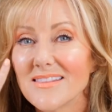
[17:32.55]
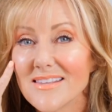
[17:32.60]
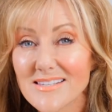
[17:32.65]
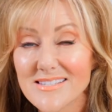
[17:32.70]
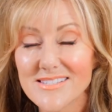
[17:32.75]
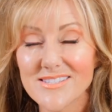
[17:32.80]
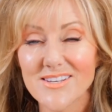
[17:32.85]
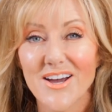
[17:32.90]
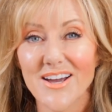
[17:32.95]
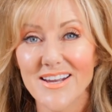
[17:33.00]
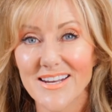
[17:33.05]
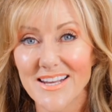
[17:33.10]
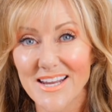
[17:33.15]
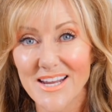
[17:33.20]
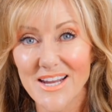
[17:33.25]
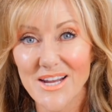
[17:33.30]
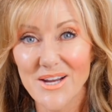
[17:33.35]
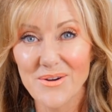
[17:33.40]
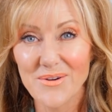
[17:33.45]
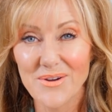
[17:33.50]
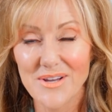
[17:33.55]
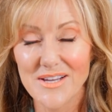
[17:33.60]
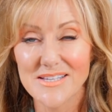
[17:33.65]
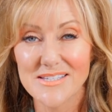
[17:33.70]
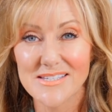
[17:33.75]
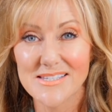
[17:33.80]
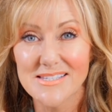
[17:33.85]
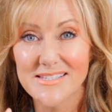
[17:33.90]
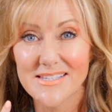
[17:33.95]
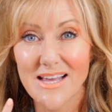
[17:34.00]
This side here
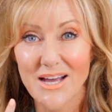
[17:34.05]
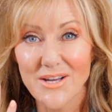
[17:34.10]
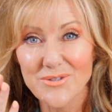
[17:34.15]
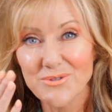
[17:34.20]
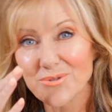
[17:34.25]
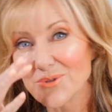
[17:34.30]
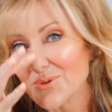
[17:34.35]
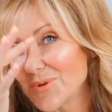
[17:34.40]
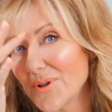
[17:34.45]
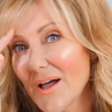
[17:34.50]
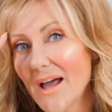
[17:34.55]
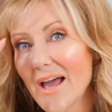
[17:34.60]
is subtle